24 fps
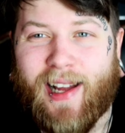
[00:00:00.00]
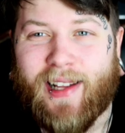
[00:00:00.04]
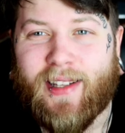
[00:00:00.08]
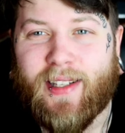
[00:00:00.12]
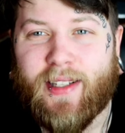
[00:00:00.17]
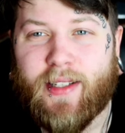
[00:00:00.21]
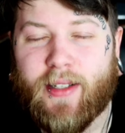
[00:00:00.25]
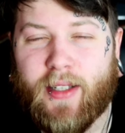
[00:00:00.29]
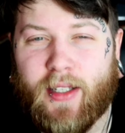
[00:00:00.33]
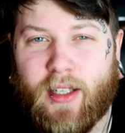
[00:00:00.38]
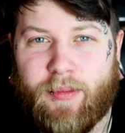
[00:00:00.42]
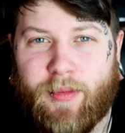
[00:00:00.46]

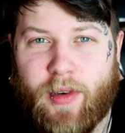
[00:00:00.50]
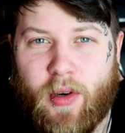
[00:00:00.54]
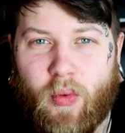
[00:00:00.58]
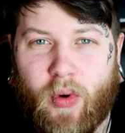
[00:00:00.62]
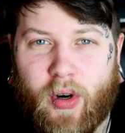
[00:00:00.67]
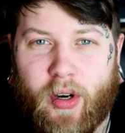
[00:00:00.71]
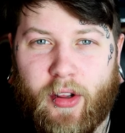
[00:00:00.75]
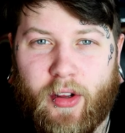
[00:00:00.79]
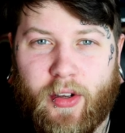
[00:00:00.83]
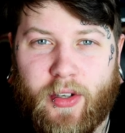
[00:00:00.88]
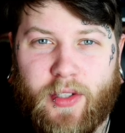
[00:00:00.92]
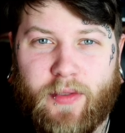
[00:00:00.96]
This is gonna be
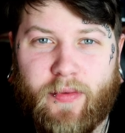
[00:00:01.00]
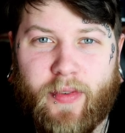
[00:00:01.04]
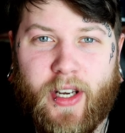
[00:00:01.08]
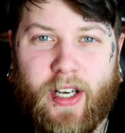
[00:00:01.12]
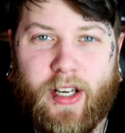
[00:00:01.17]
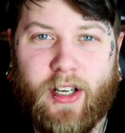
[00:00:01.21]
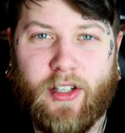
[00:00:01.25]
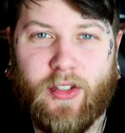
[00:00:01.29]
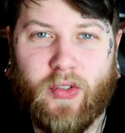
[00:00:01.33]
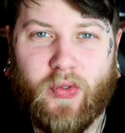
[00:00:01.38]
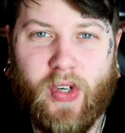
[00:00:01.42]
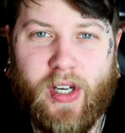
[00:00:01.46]
one of those
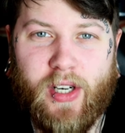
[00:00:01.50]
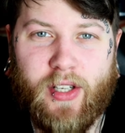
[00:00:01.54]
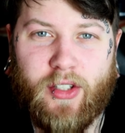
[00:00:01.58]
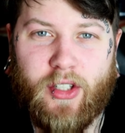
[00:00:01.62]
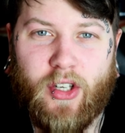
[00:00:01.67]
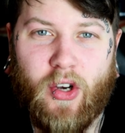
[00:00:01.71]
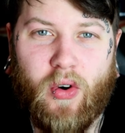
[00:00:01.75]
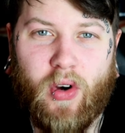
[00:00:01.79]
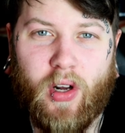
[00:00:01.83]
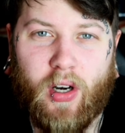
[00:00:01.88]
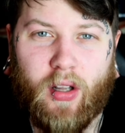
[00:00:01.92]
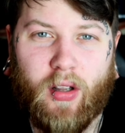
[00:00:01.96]
videos where I
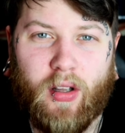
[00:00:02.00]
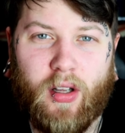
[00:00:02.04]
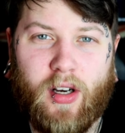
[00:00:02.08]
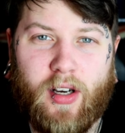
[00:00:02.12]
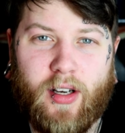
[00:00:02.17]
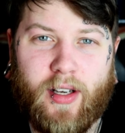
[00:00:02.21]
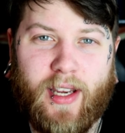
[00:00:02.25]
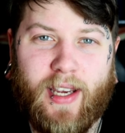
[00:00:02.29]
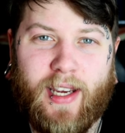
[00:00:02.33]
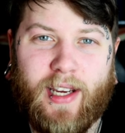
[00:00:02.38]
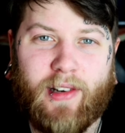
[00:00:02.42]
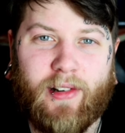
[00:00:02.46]
just go on a long,